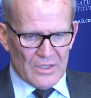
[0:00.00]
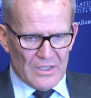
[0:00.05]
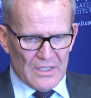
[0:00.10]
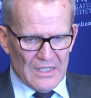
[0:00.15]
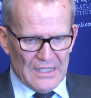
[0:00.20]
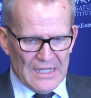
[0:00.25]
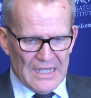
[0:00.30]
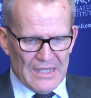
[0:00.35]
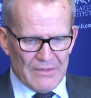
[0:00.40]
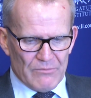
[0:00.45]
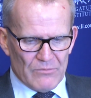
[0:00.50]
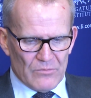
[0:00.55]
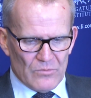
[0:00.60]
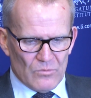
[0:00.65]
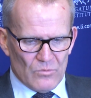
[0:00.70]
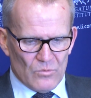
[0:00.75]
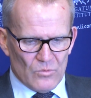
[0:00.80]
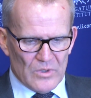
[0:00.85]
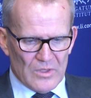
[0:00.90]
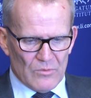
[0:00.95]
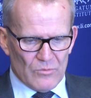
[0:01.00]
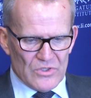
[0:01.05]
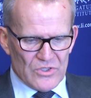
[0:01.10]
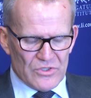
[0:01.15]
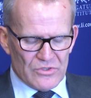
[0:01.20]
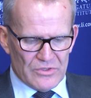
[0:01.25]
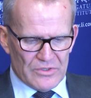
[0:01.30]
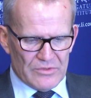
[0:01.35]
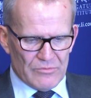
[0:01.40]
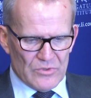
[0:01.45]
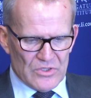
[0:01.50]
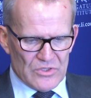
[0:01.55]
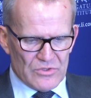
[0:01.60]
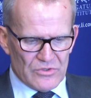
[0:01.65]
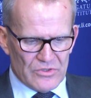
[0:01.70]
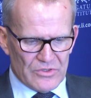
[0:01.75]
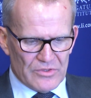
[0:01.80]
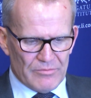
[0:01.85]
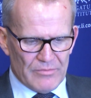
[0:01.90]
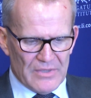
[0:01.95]
and I, well, we should, we
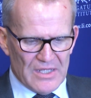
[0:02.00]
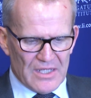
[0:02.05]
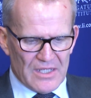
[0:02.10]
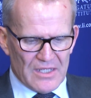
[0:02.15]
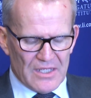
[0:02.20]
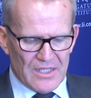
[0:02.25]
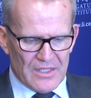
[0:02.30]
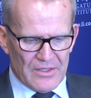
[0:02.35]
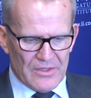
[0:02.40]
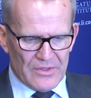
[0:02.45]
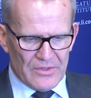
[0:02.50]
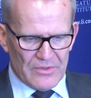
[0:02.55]
should make a,